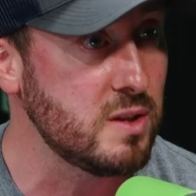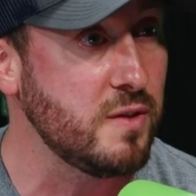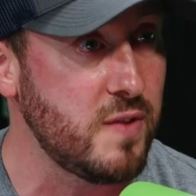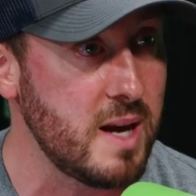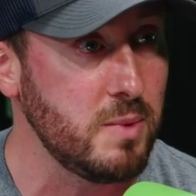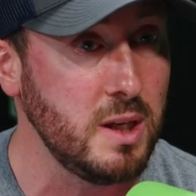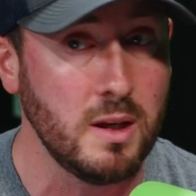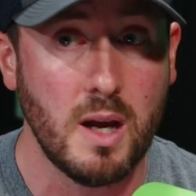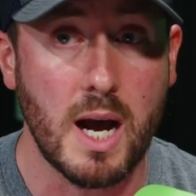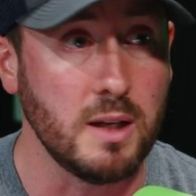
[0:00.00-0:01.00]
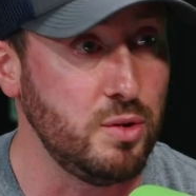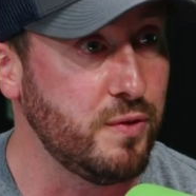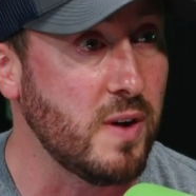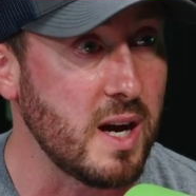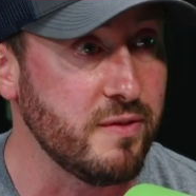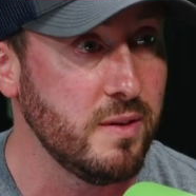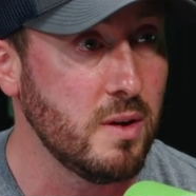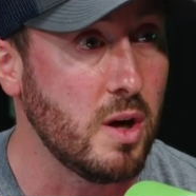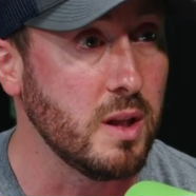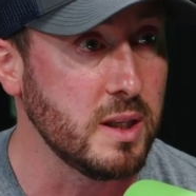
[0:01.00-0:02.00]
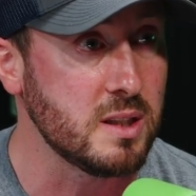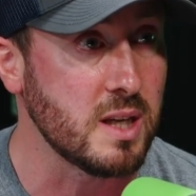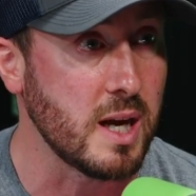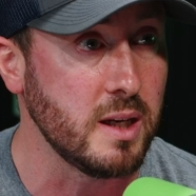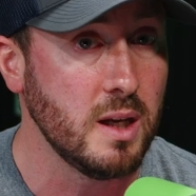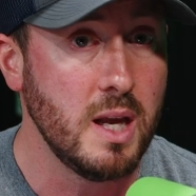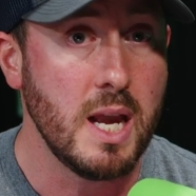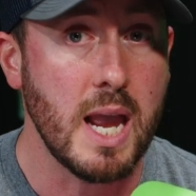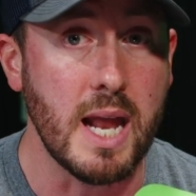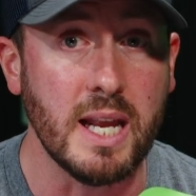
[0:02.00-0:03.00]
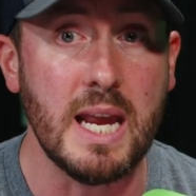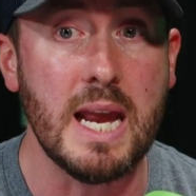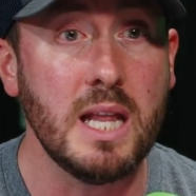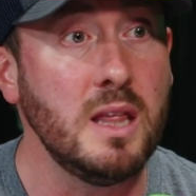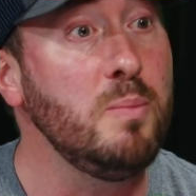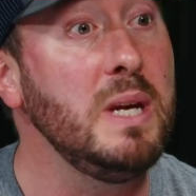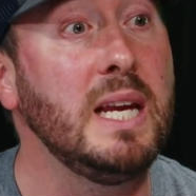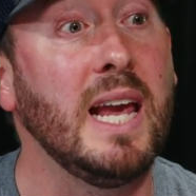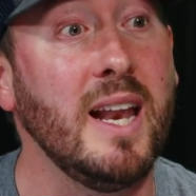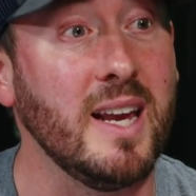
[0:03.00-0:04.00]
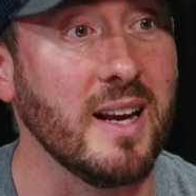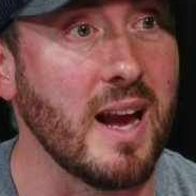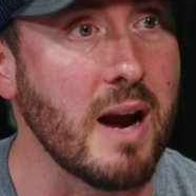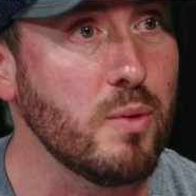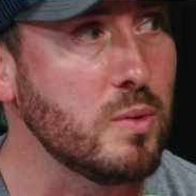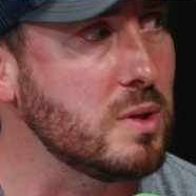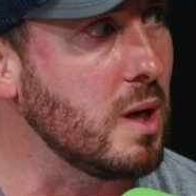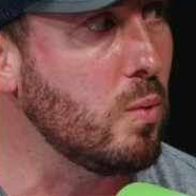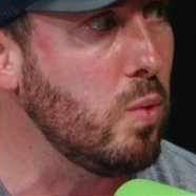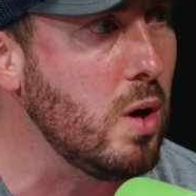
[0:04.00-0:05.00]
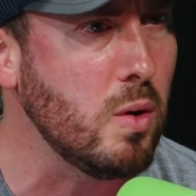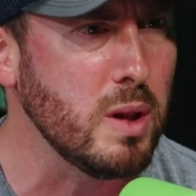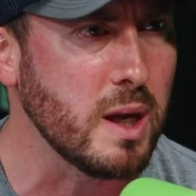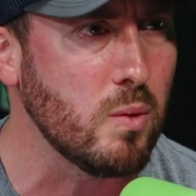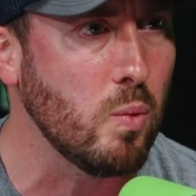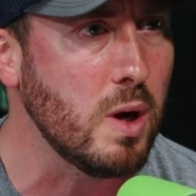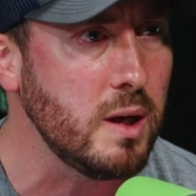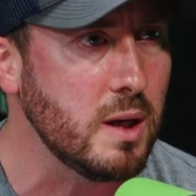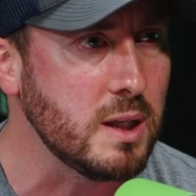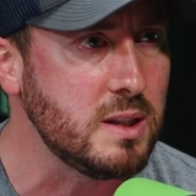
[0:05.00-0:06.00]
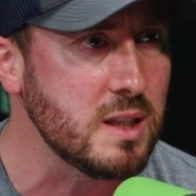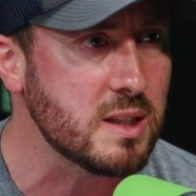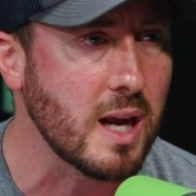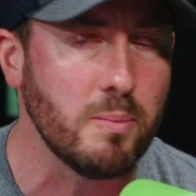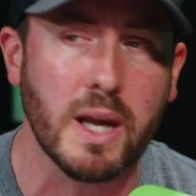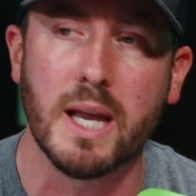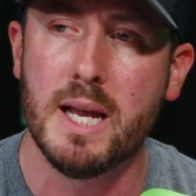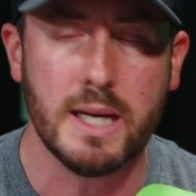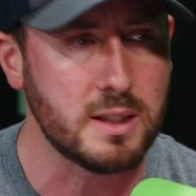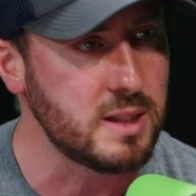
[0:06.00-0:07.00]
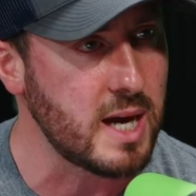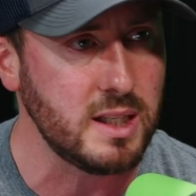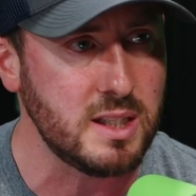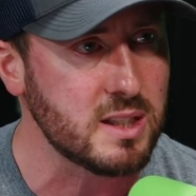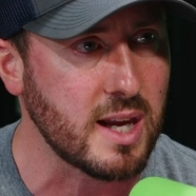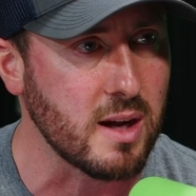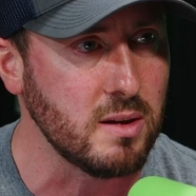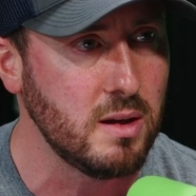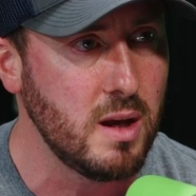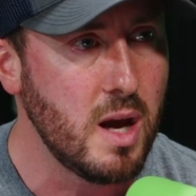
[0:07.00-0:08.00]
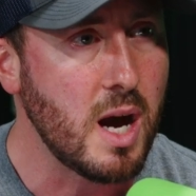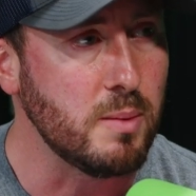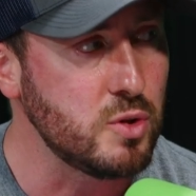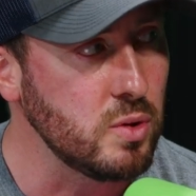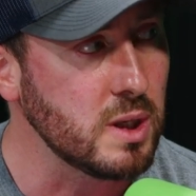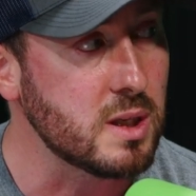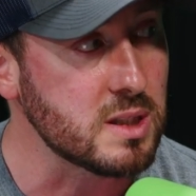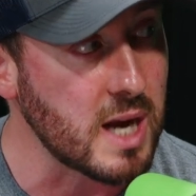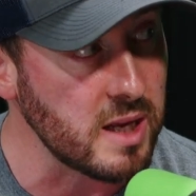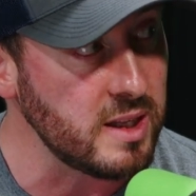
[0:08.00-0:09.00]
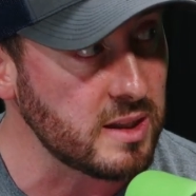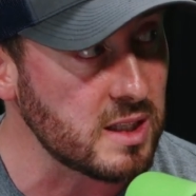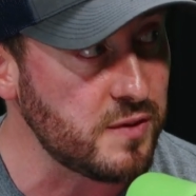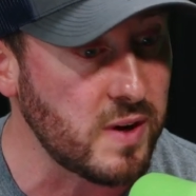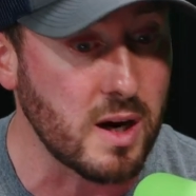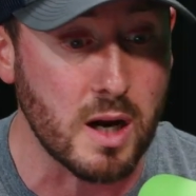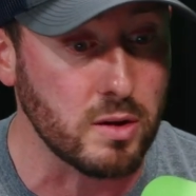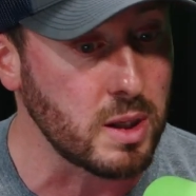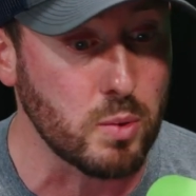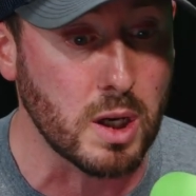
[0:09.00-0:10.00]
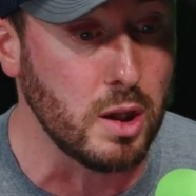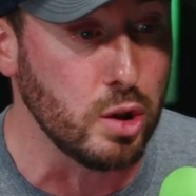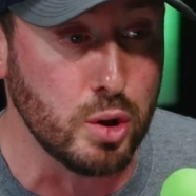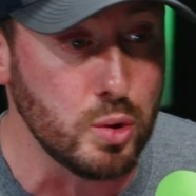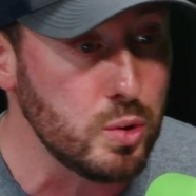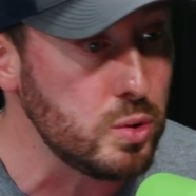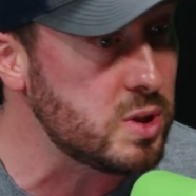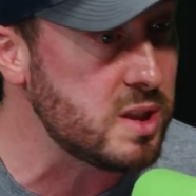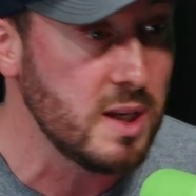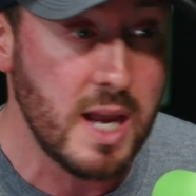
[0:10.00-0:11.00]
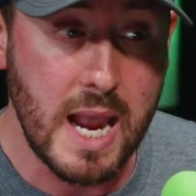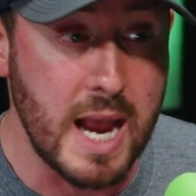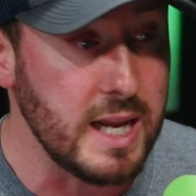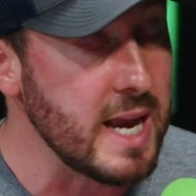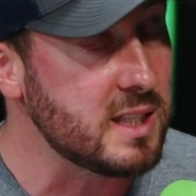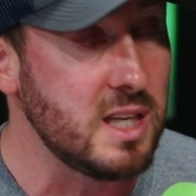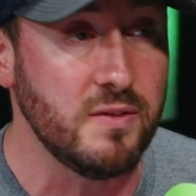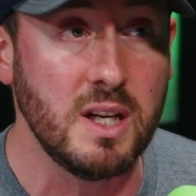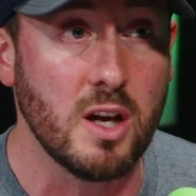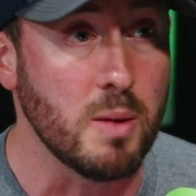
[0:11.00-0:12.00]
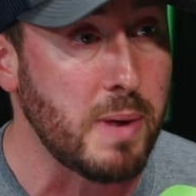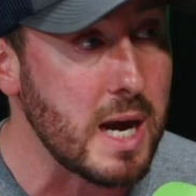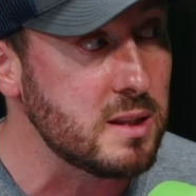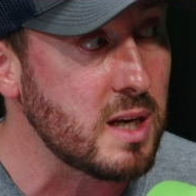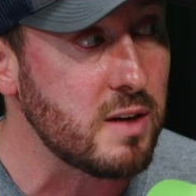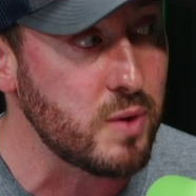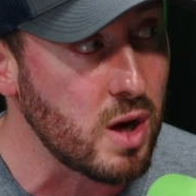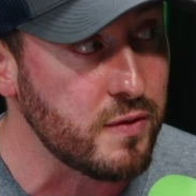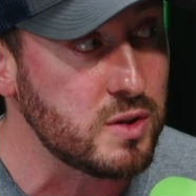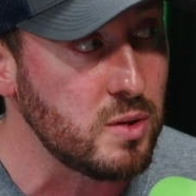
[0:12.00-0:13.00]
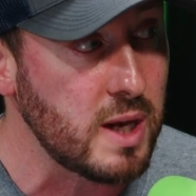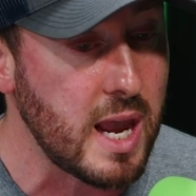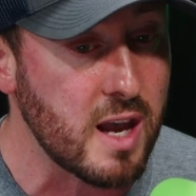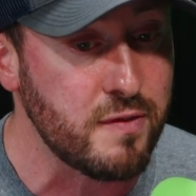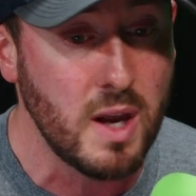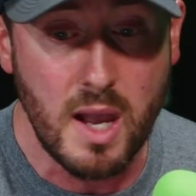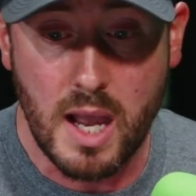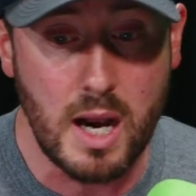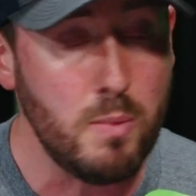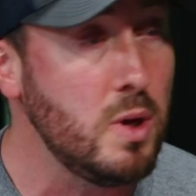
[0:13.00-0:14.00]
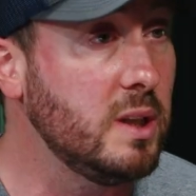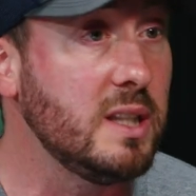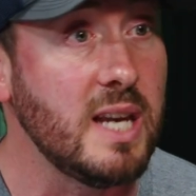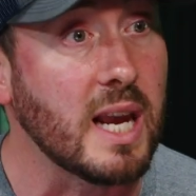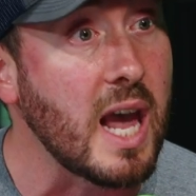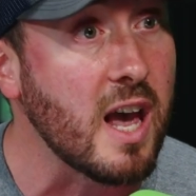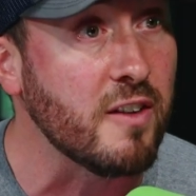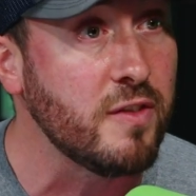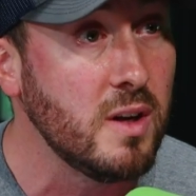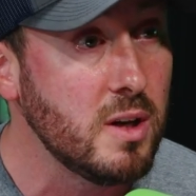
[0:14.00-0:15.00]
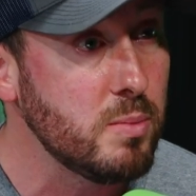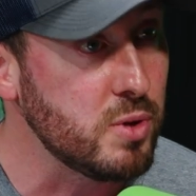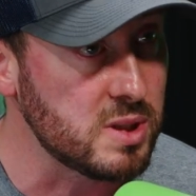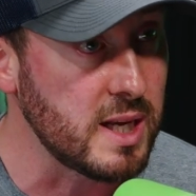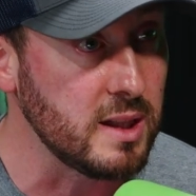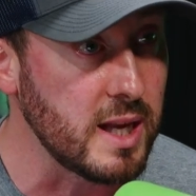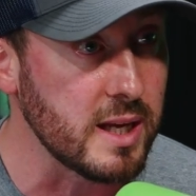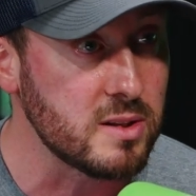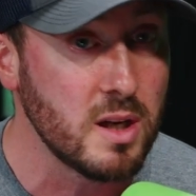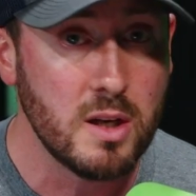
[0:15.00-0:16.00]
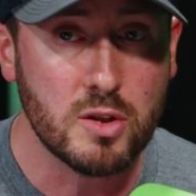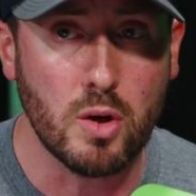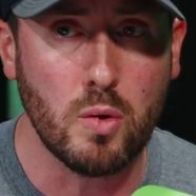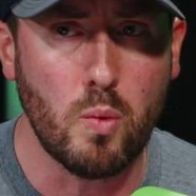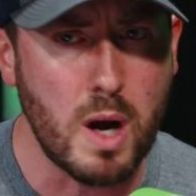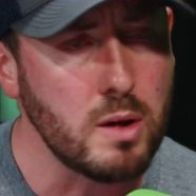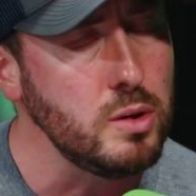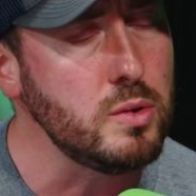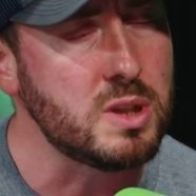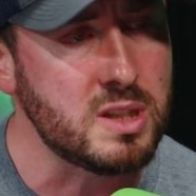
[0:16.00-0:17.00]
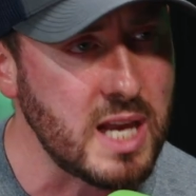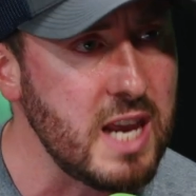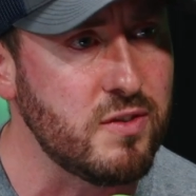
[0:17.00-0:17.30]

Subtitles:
or family, I do 5% on the list side. And in the beginning, everyone was like, whoa, like what, a discount? I'm like, it's not a discount. I'm doing it because I think that's fair. I don't think we're going to lose any activity on the buy side if we offer 2.5%. And I'm willing to take a half less. So why don't you save